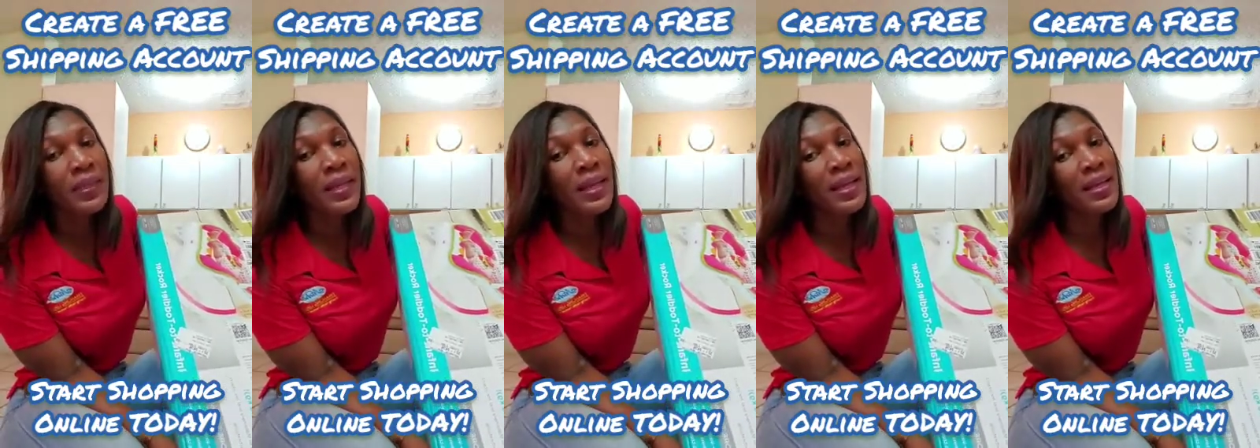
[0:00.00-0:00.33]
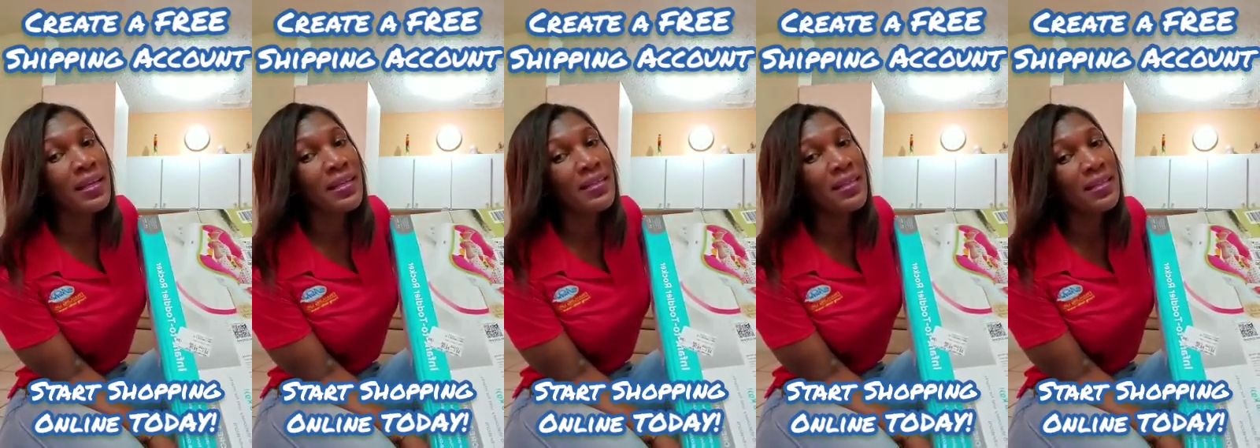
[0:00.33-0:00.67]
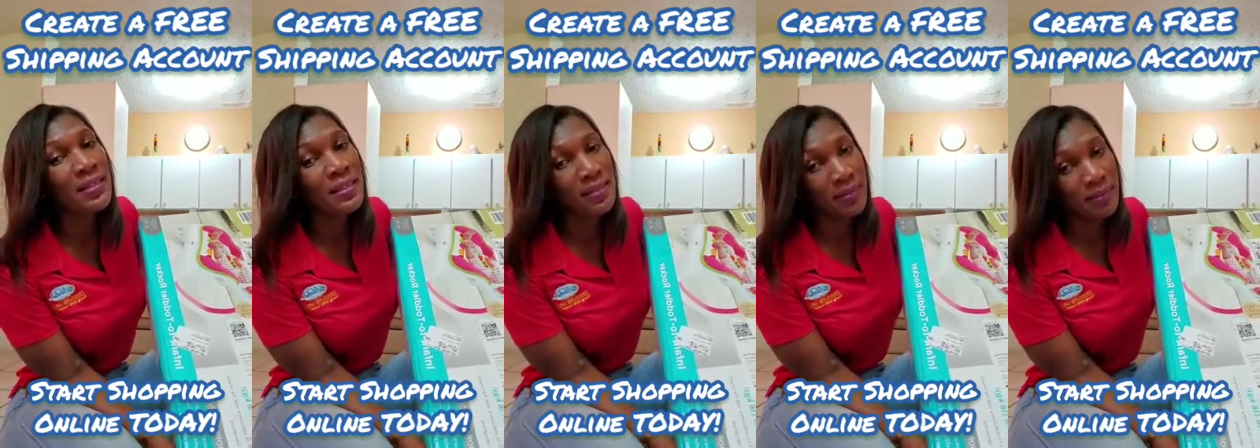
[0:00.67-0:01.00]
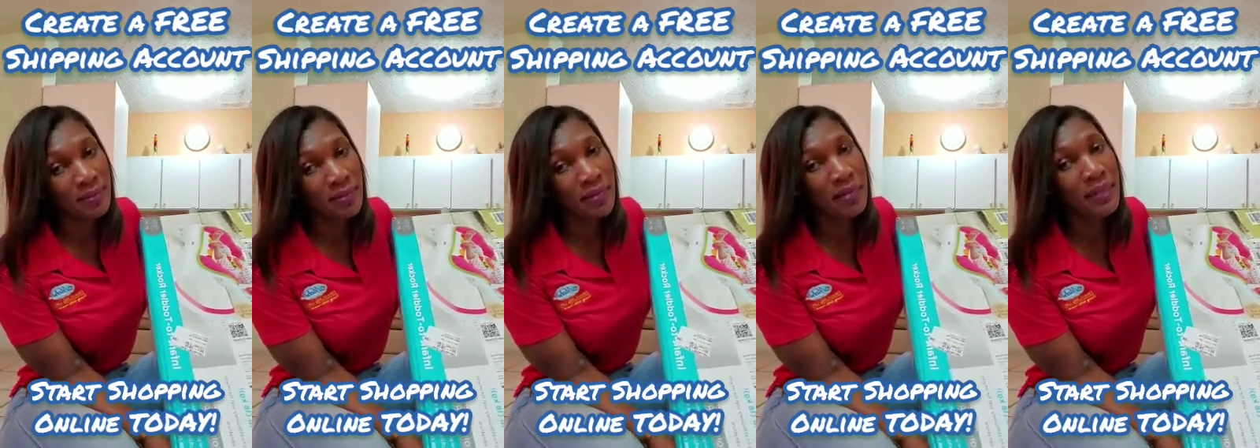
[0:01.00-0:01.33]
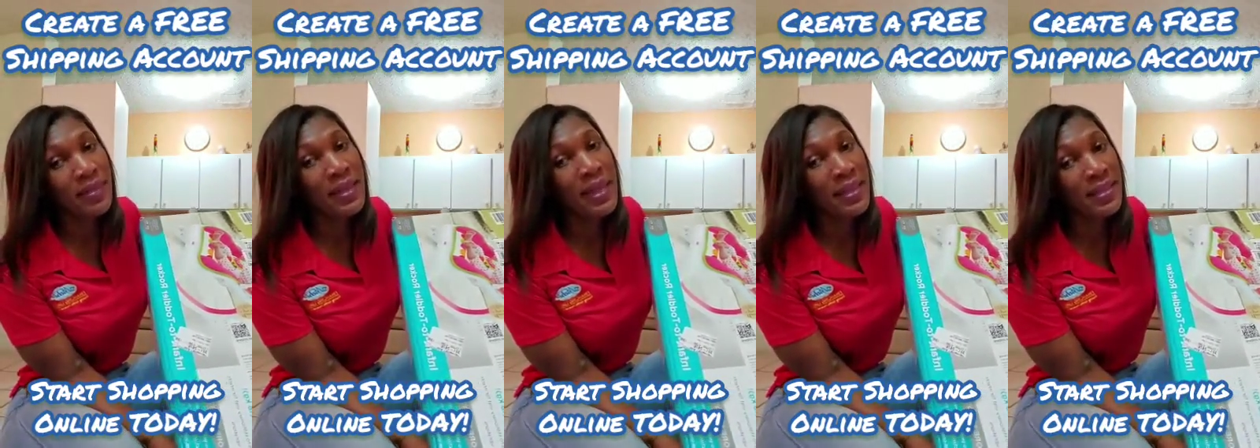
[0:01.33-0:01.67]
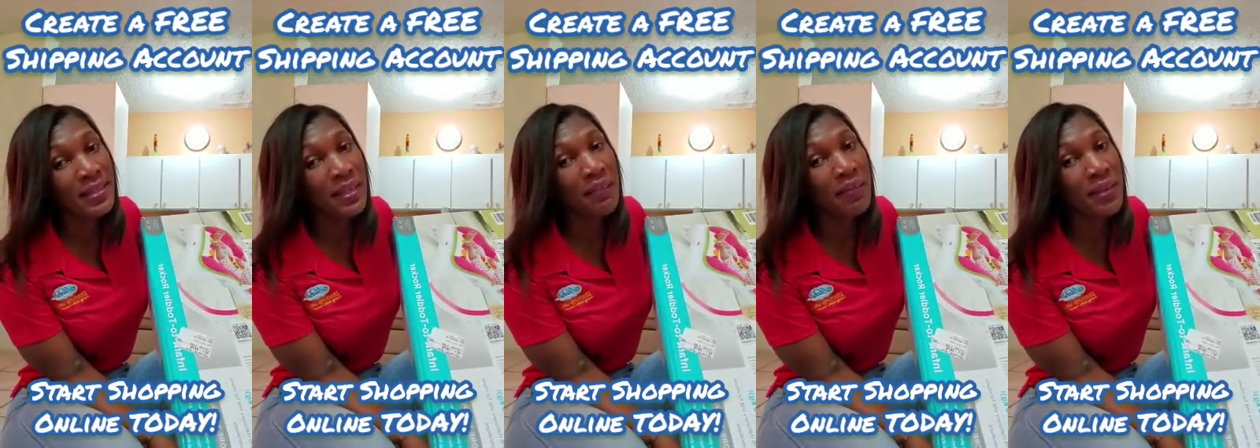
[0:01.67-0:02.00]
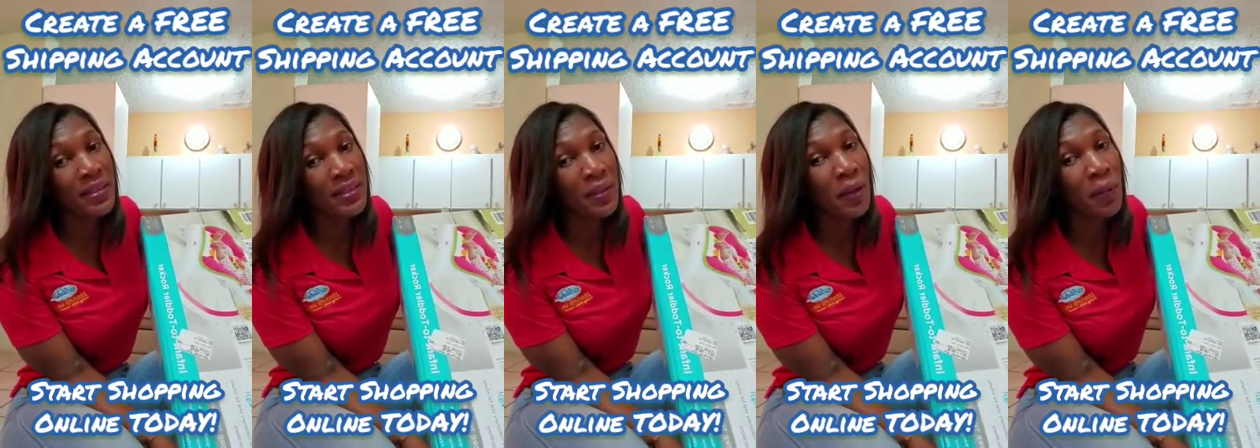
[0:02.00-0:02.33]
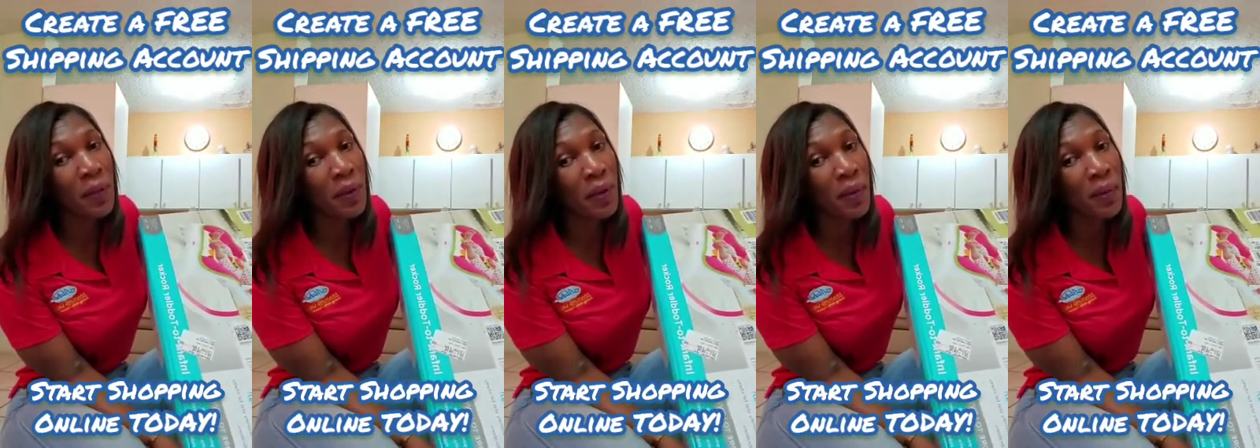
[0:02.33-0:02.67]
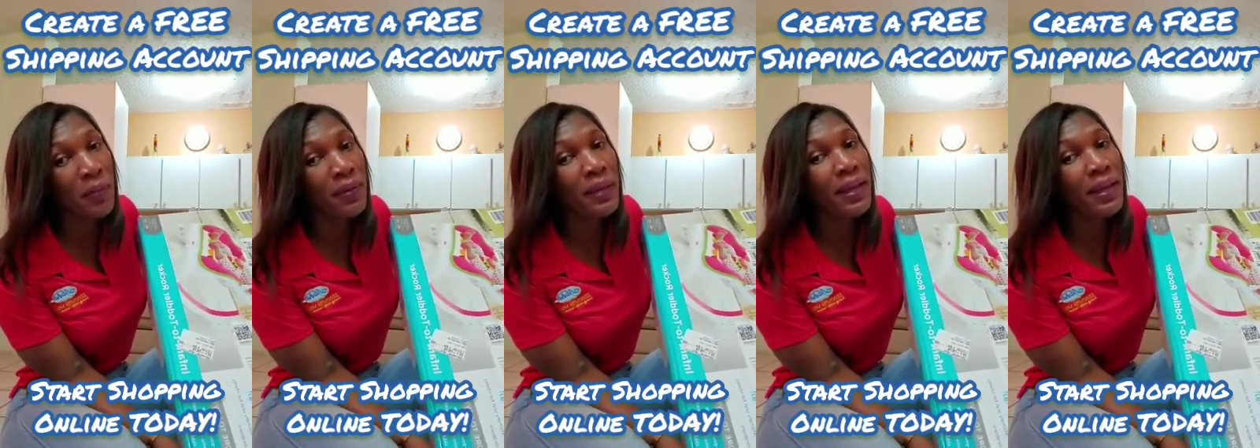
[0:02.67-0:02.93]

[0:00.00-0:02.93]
as Thanksgiving is coming up,